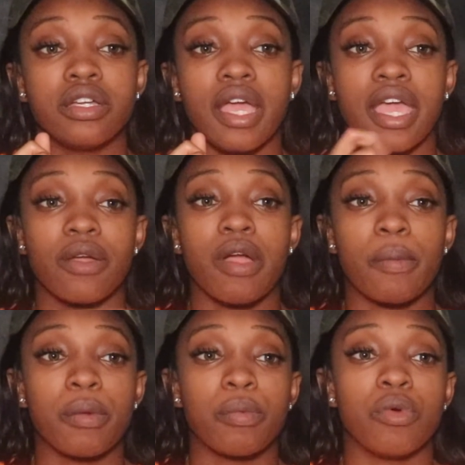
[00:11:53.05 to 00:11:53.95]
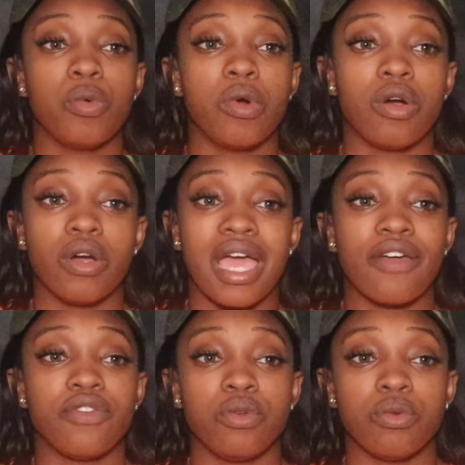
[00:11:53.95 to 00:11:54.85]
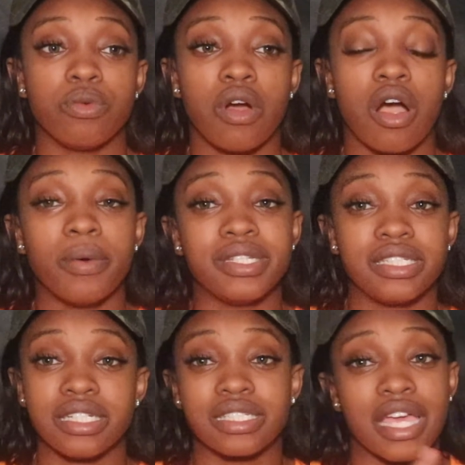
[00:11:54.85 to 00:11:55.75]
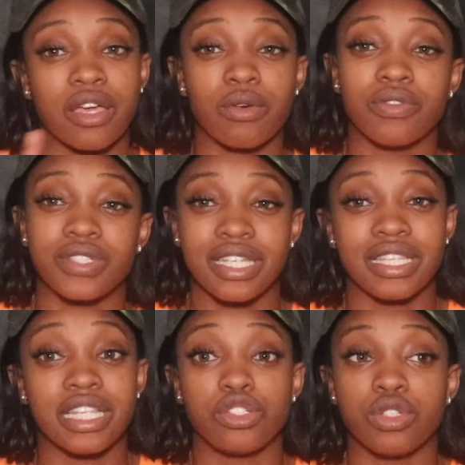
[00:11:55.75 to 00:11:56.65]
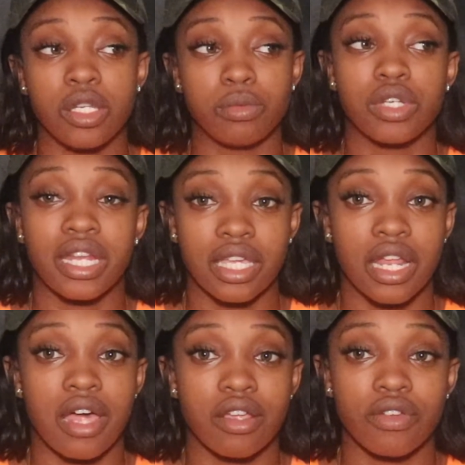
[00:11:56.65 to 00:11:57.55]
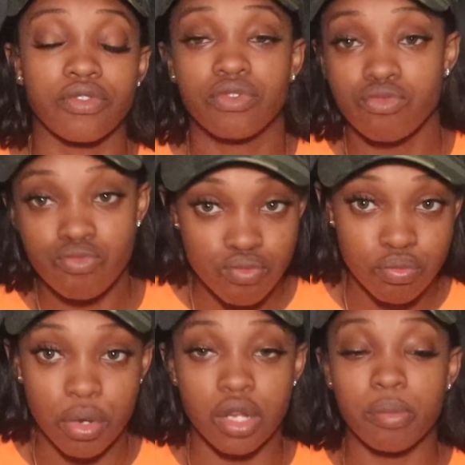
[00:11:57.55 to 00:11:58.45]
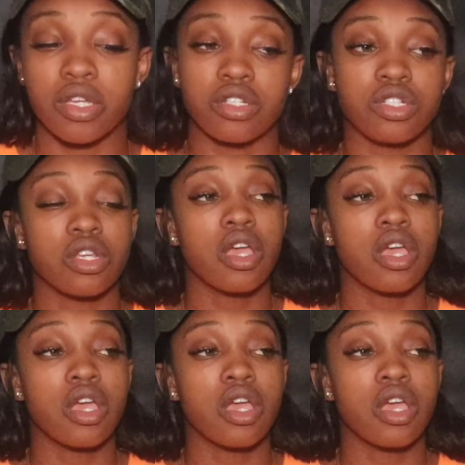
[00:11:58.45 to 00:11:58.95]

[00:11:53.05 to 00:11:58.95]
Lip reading: Hang around people who won't have you always in a cycle of sin that you keep trying to get out of, pretty much.